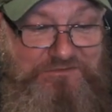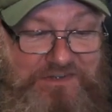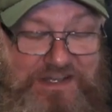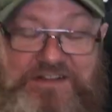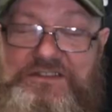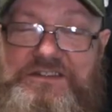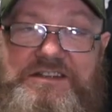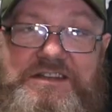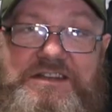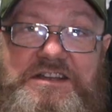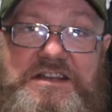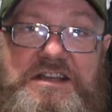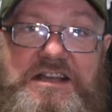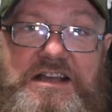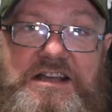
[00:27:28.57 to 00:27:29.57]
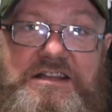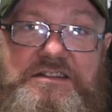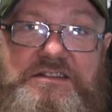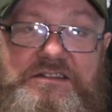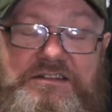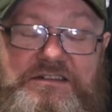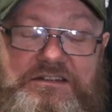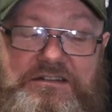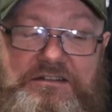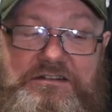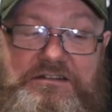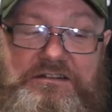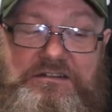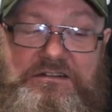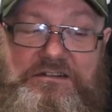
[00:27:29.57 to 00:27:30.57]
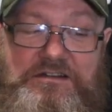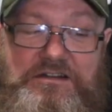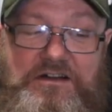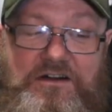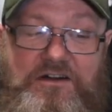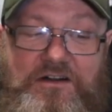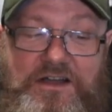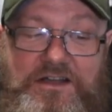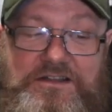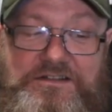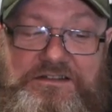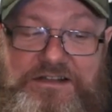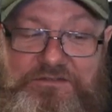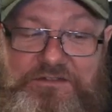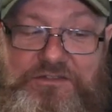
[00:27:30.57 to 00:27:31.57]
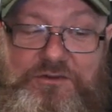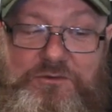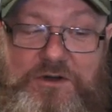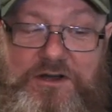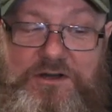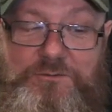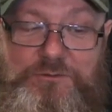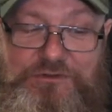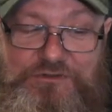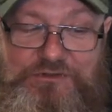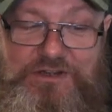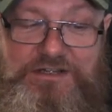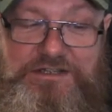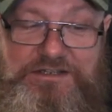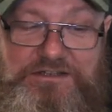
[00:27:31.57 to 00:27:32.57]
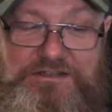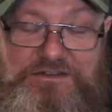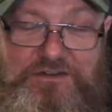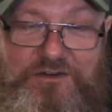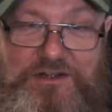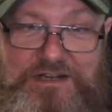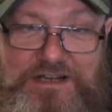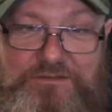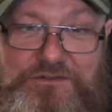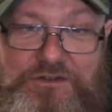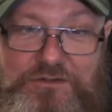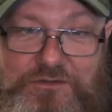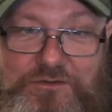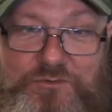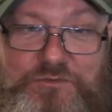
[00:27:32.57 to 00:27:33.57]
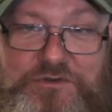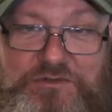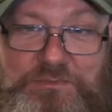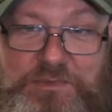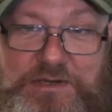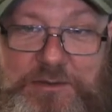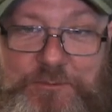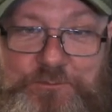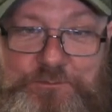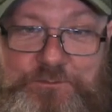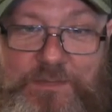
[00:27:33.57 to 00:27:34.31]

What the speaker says: in fact. And I never thought I would say that I loved a Thornbridge beer.